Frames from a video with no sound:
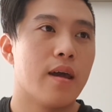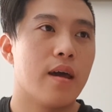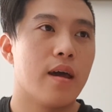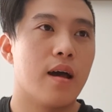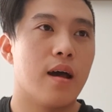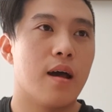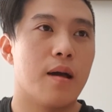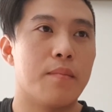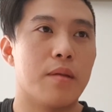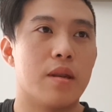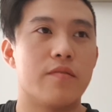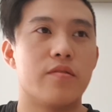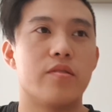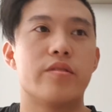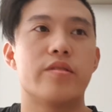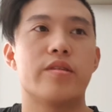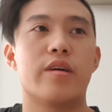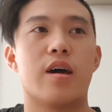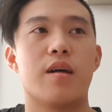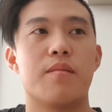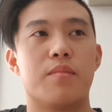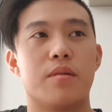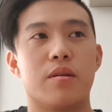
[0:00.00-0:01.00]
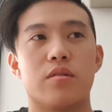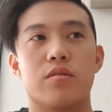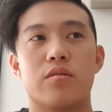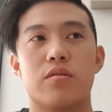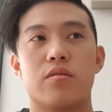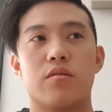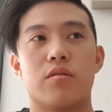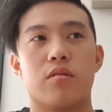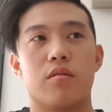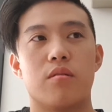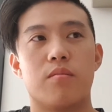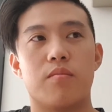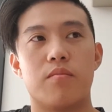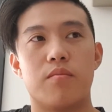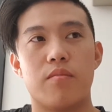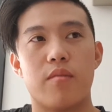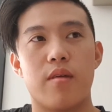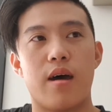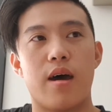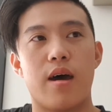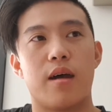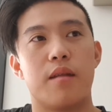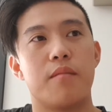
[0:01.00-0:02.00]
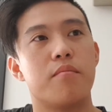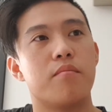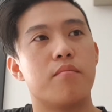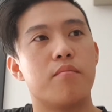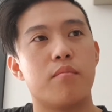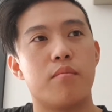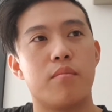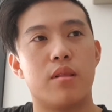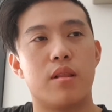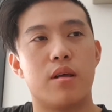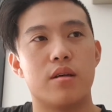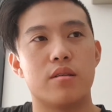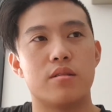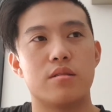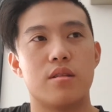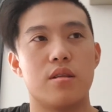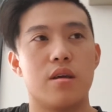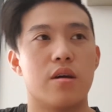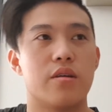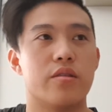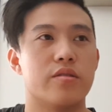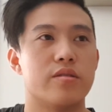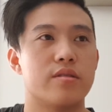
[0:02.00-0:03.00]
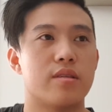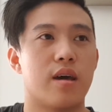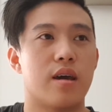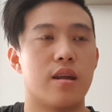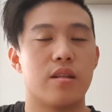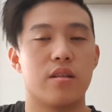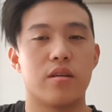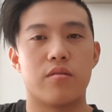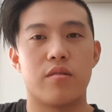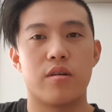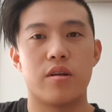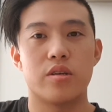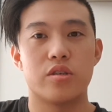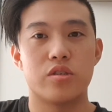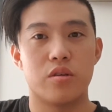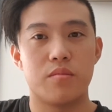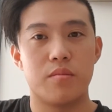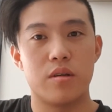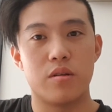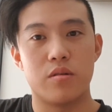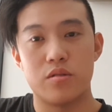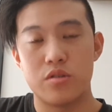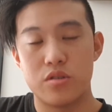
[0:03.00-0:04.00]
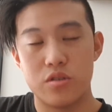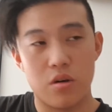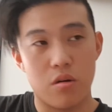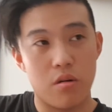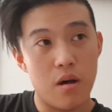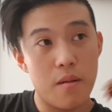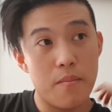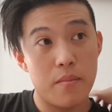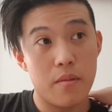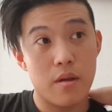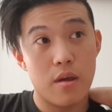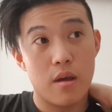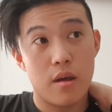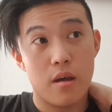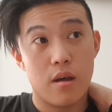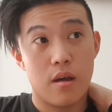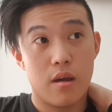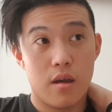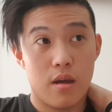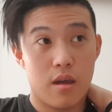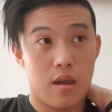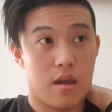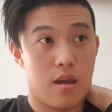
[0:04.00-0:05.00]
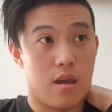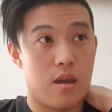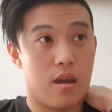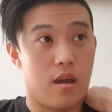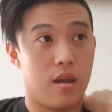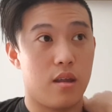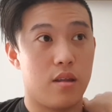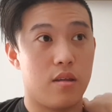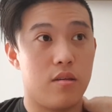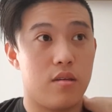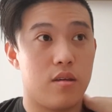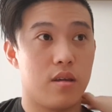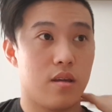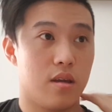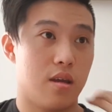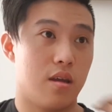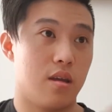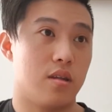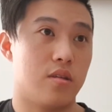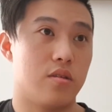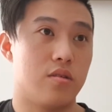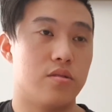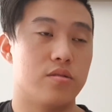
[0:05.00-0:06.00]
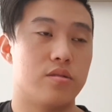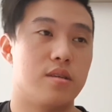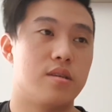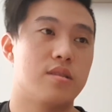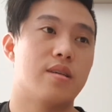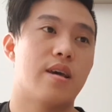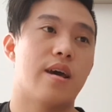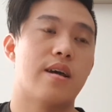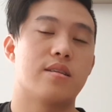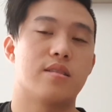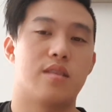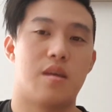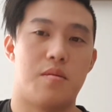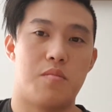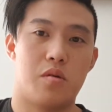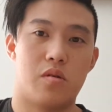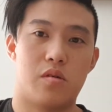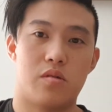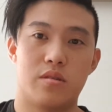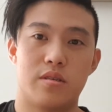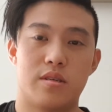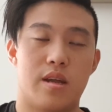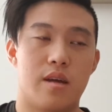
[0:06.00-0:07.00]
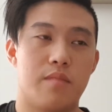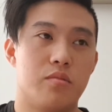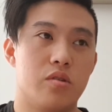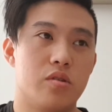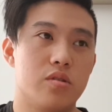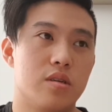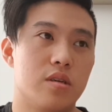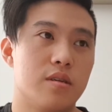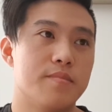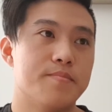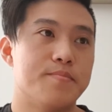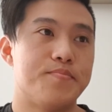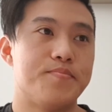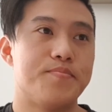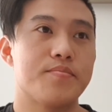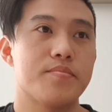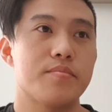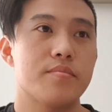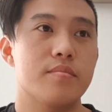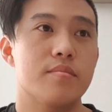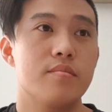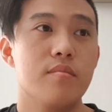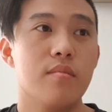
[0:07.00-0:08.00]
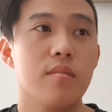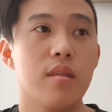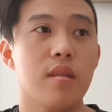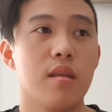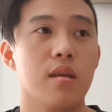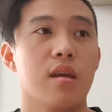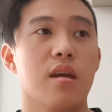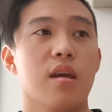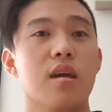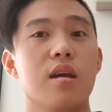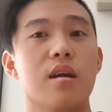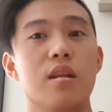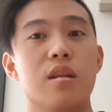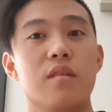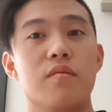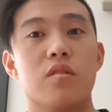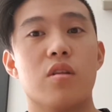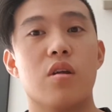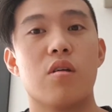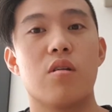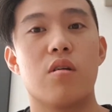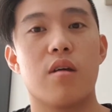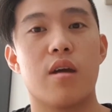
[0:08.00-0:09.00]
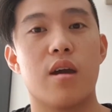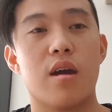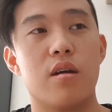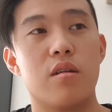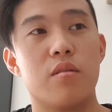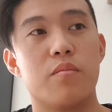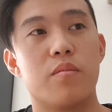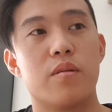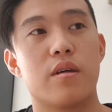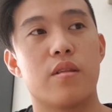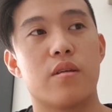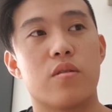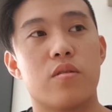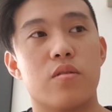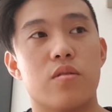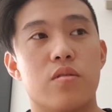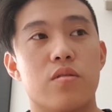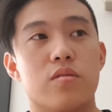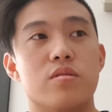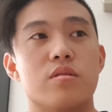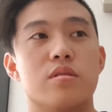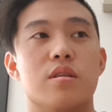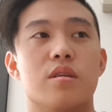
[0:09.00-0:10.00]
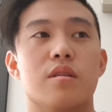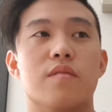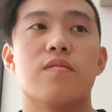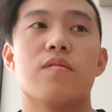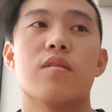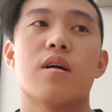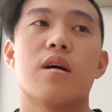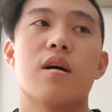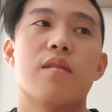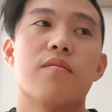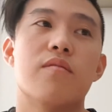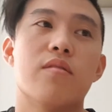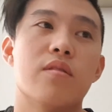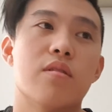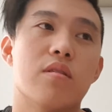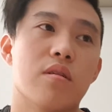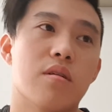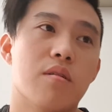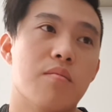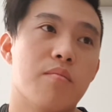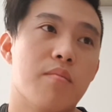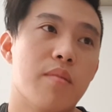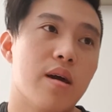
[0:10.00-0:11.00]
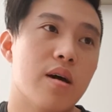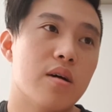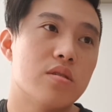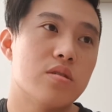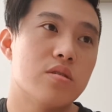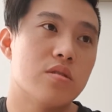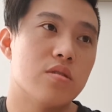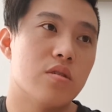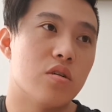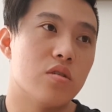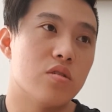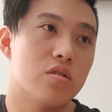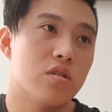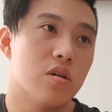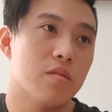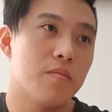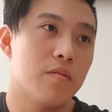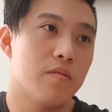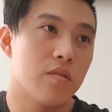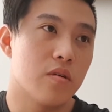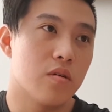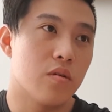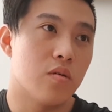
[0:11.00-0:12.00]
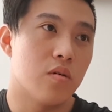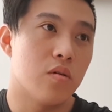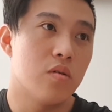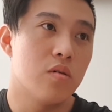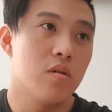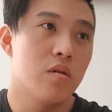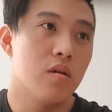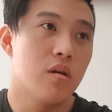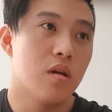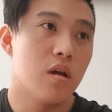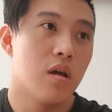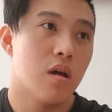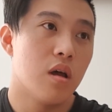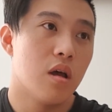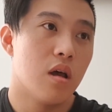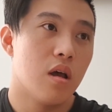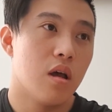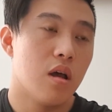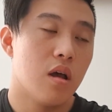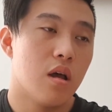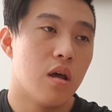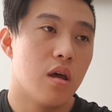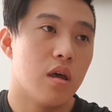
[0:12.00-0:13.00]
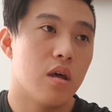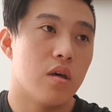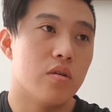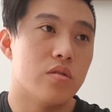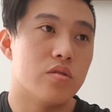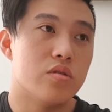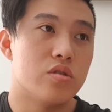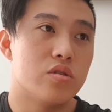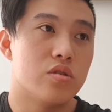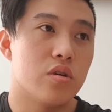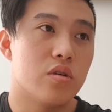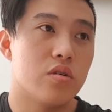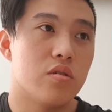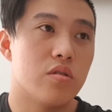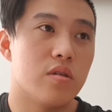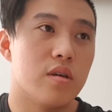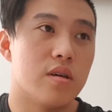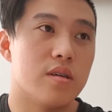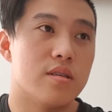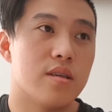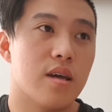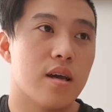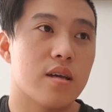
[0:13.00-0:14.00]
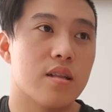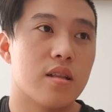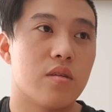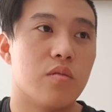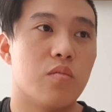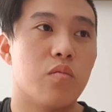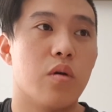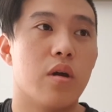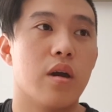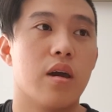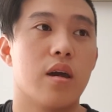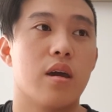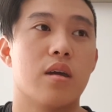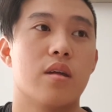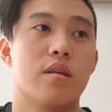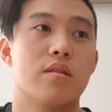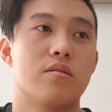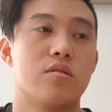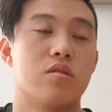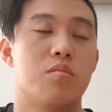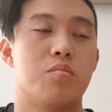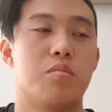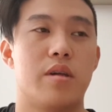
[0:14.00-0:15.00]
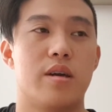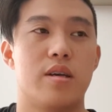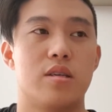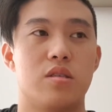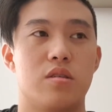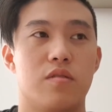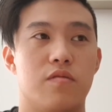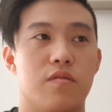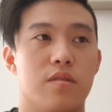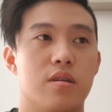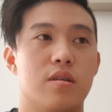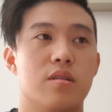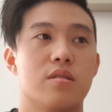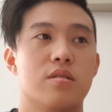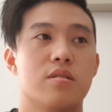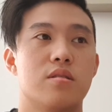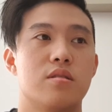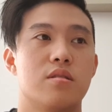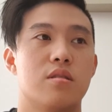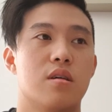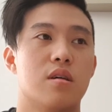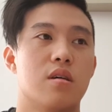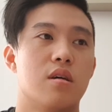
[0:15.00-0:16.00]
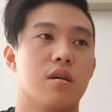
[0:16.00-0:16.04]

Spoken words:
And if you type in Google that plus The Other Side and the Greatest Showman, it will show up, and you can use the exact same chords that I'm using. And if you don't know how to play the chords, you hover the mouse on top of the chord, it will show you exactly where to place your fingers.